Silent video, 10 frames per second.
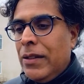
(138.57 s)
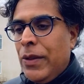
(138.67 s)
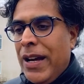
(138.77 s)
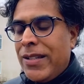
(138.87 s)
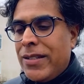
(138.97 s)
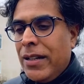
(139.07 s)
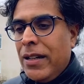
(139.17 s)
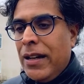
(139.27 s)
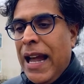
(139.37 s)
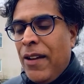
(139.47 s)
that
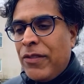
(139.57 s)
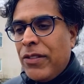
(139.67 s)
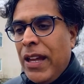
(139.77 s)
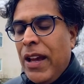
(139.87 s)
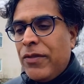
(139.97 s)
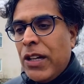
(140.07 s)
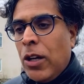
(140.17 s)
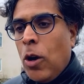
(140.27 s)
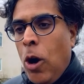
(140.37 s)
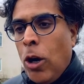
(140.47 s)
after they have
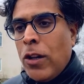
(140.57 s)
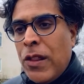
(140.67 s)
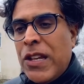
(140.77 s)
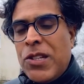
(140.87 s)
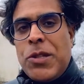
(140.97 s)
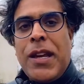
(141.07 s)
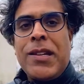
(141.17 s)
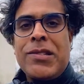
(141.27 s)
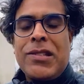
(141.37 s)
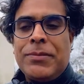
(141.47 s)
done all of these
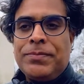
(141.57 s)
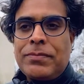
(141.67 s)
things,